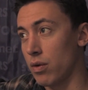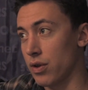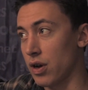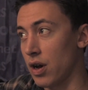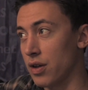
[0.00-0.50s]
Well,
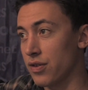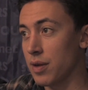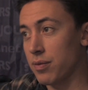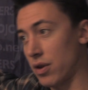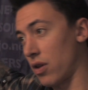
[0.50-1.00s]
the
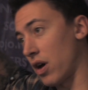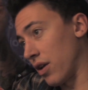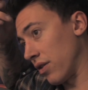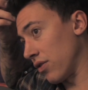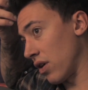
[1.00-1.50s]
concepts on a lot
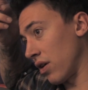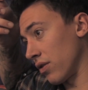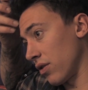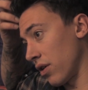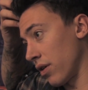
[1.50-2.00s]
of the
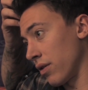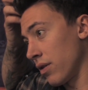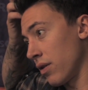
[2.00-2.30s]
songs are,